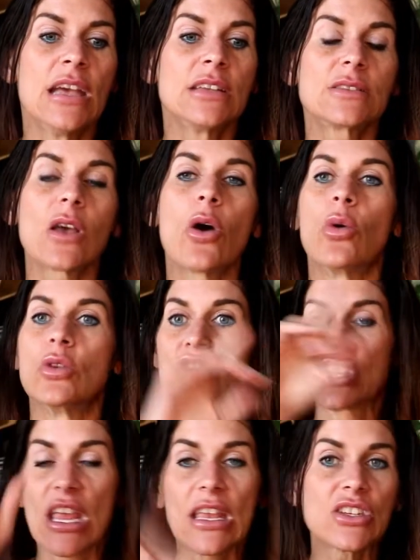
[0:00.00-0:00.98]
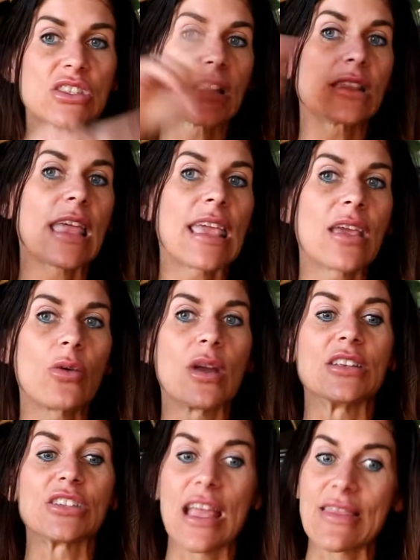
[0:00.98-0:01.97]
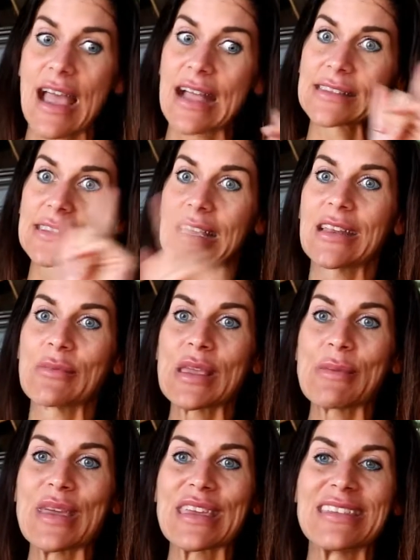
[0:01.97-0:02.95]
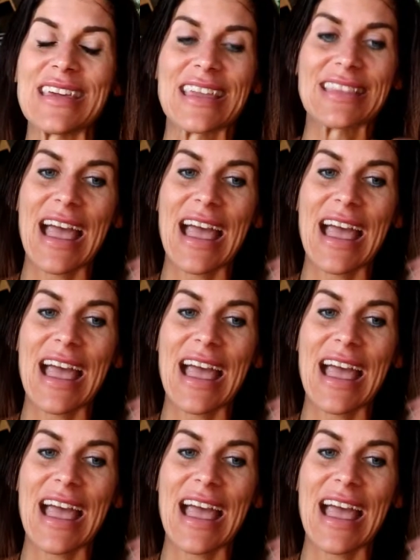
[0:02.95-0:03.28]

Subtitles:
So change the language, and that's going to be a big thing.